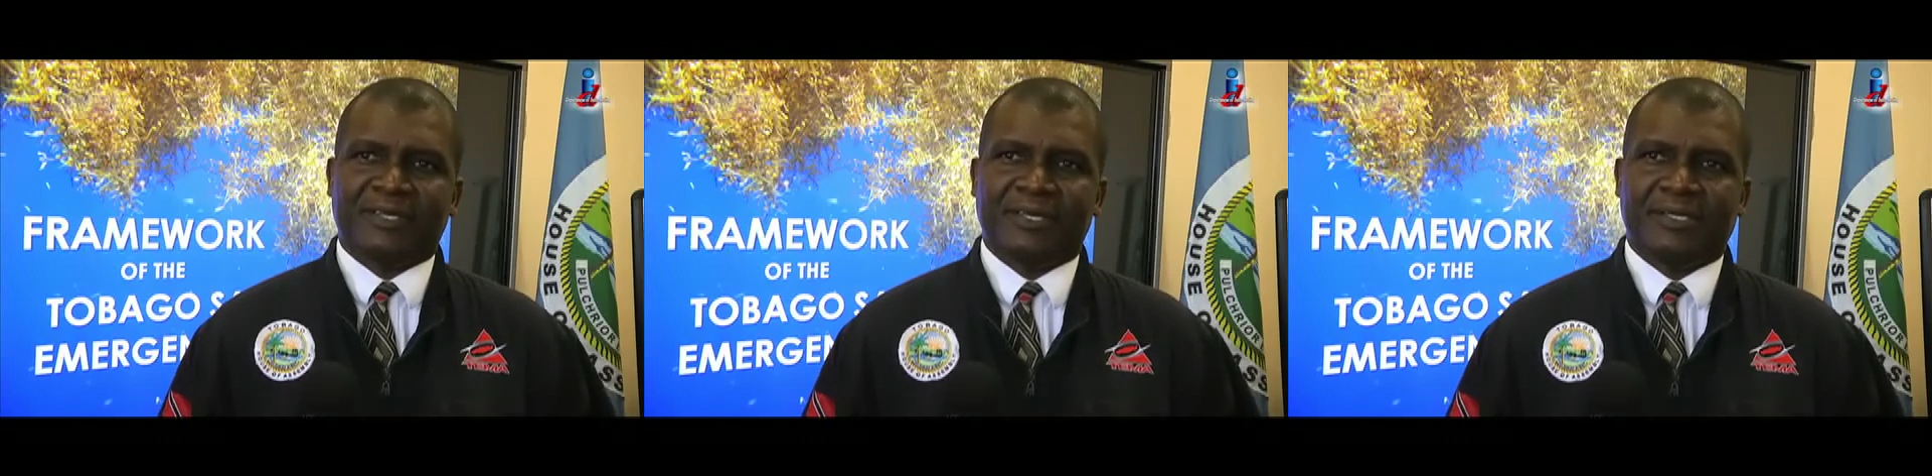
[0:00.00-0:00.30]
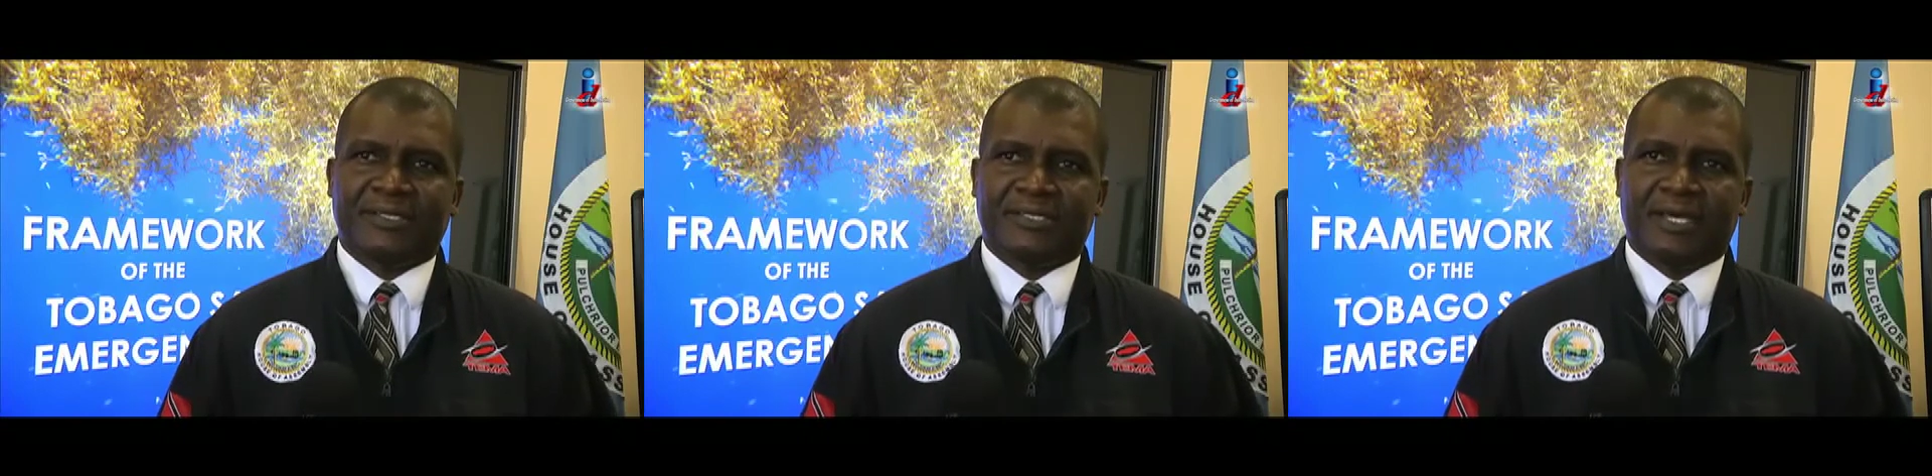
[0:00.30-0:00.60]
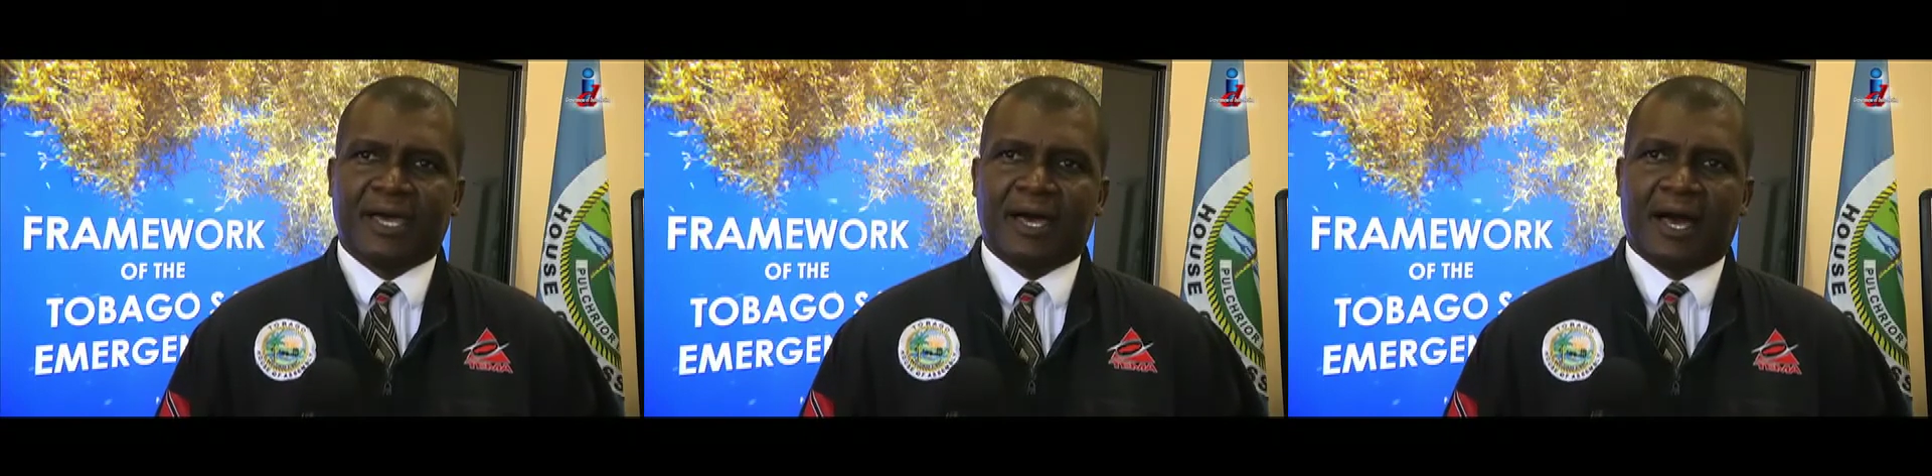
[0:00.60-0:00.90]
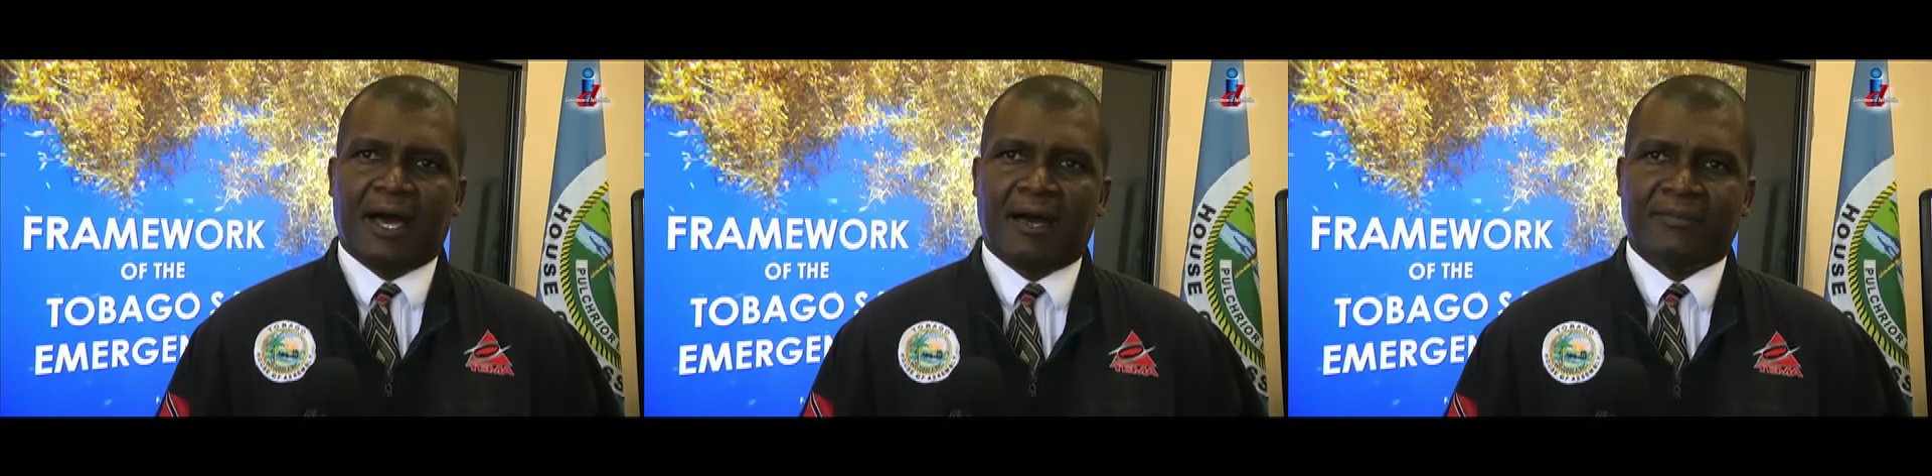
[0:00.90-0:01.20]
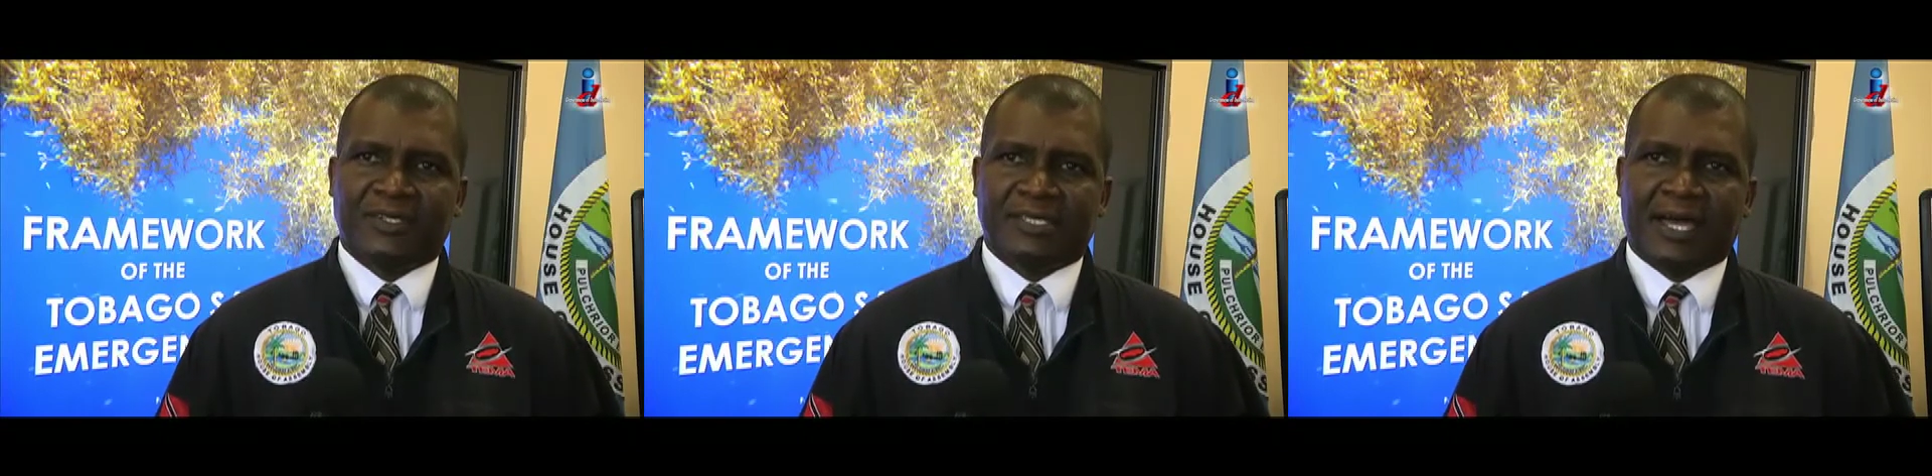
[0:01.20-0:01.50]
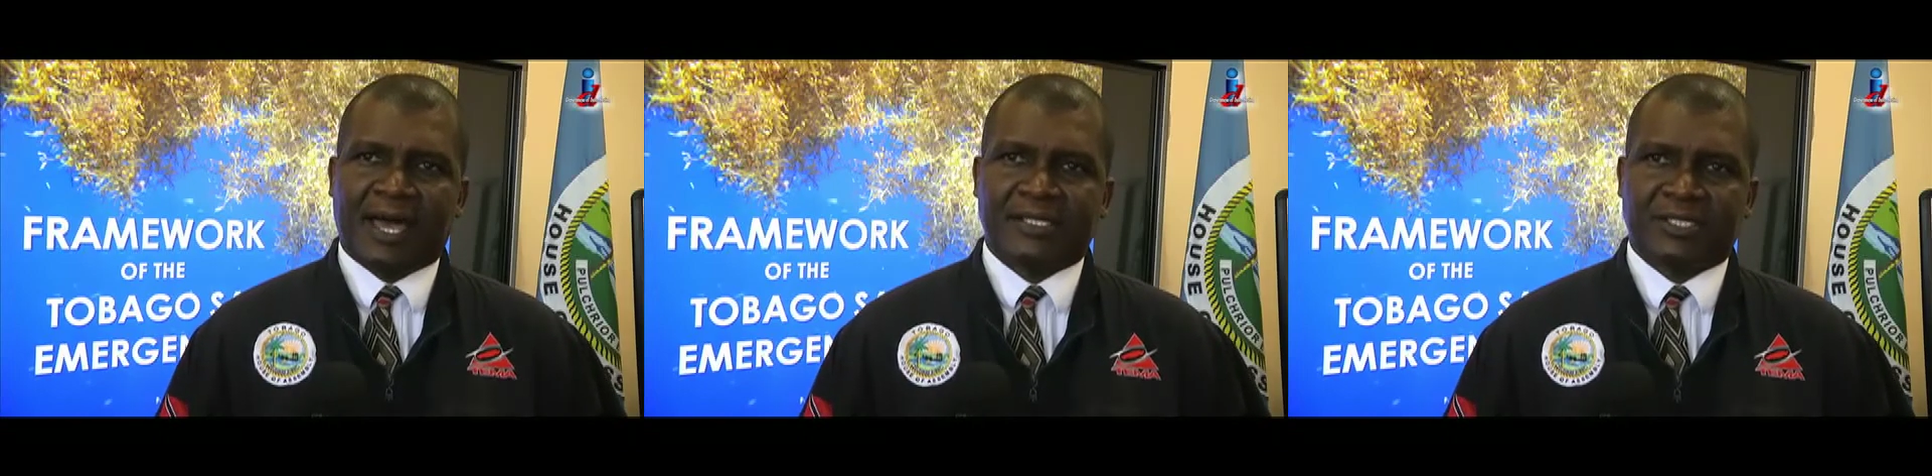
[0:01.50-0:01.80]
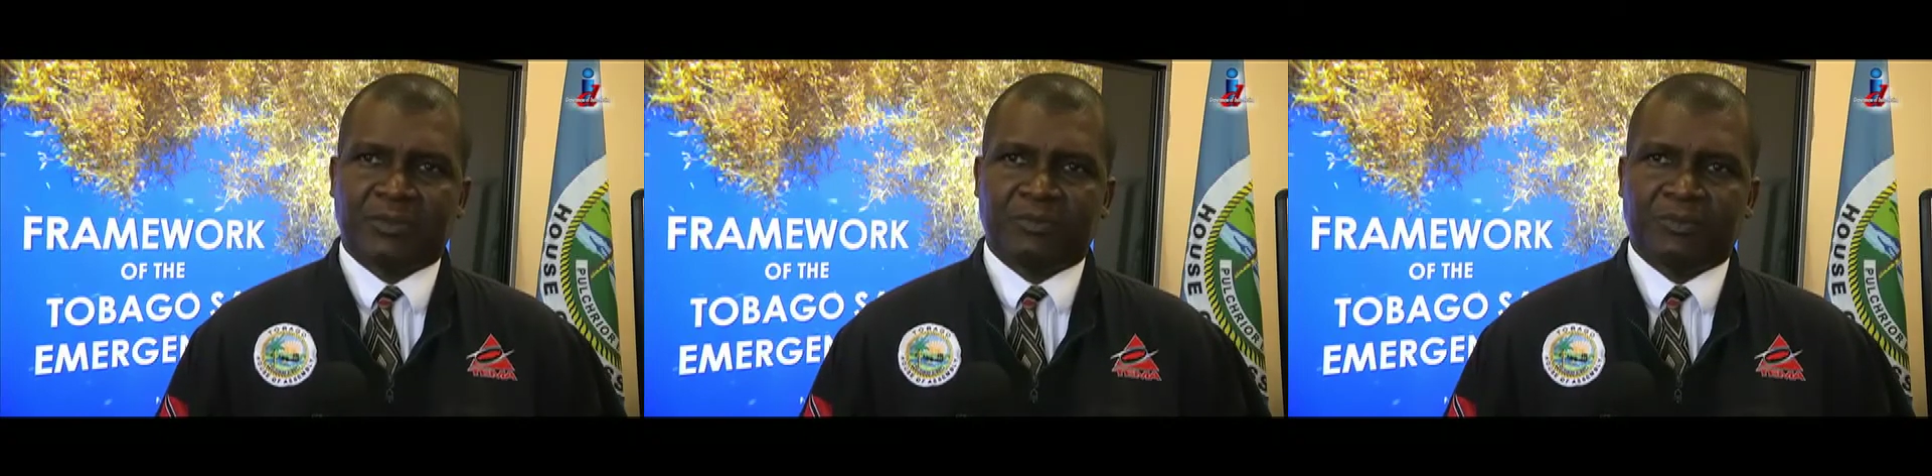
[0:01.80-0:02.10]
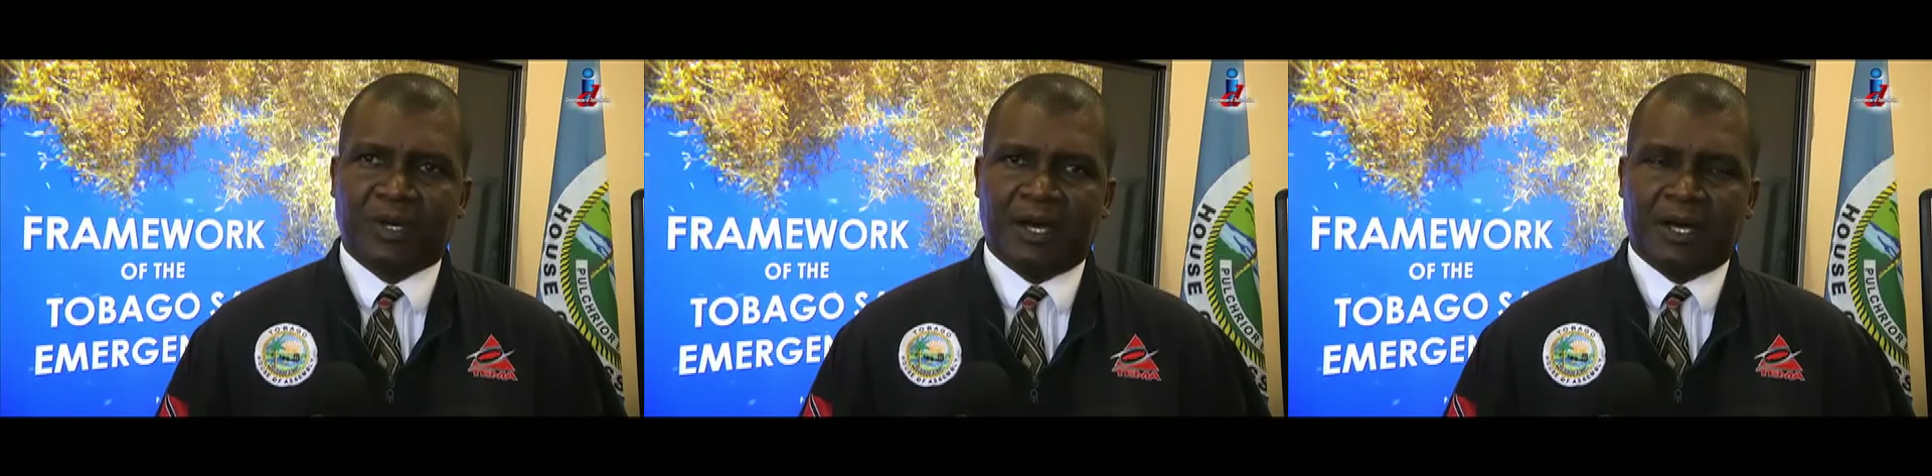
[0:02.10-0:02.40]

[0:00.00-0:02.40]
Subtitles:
these the sargassum